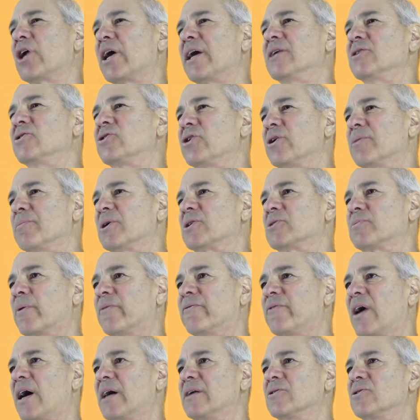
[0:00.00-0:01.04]
change
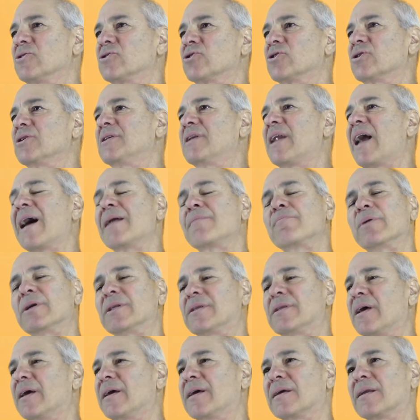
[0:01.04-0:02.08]
DMS providers should
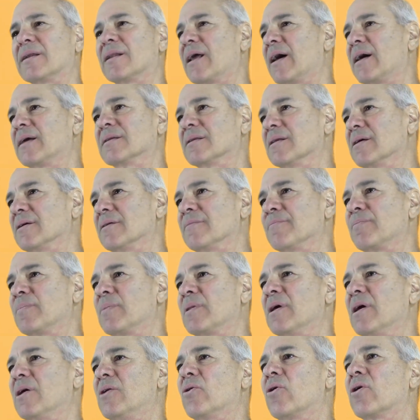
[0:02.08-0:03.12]
not be taken lightly.
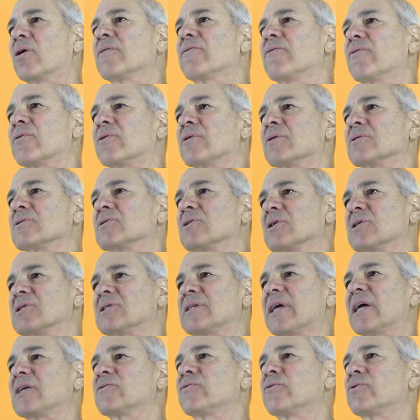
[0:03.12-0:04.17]
In order for a
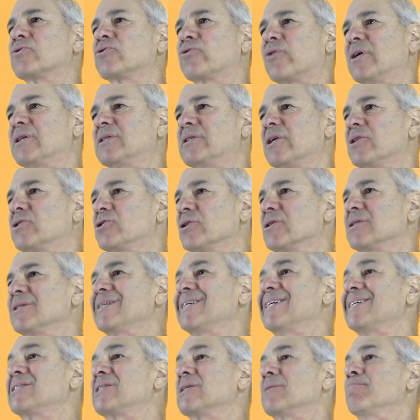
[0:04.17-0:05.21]
successful
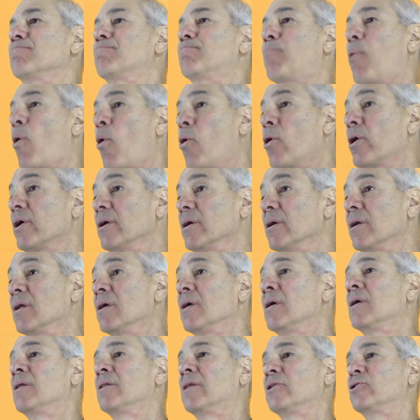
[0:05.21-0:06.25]
transition, it's
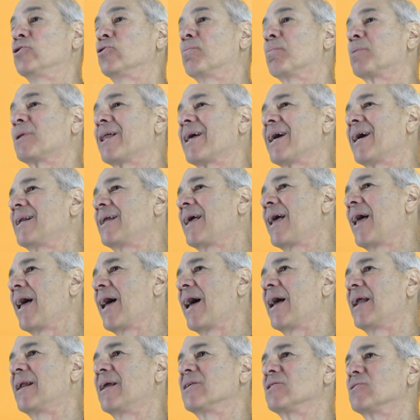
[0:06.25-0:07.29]
important that you plan
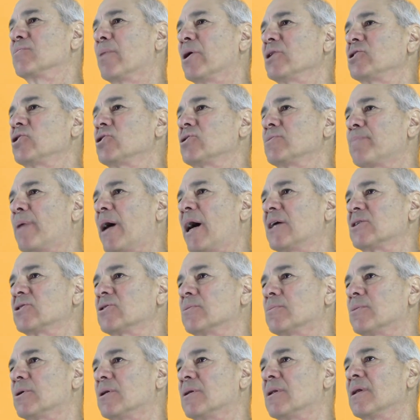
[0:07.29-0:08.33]
ahead as much as
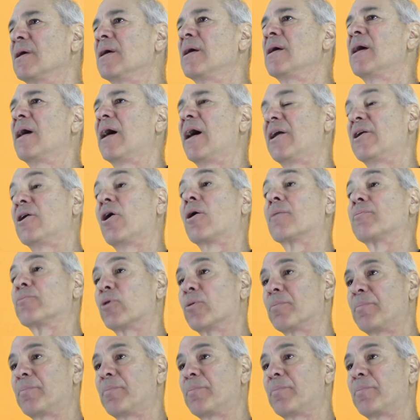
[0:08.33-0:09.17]
possible and are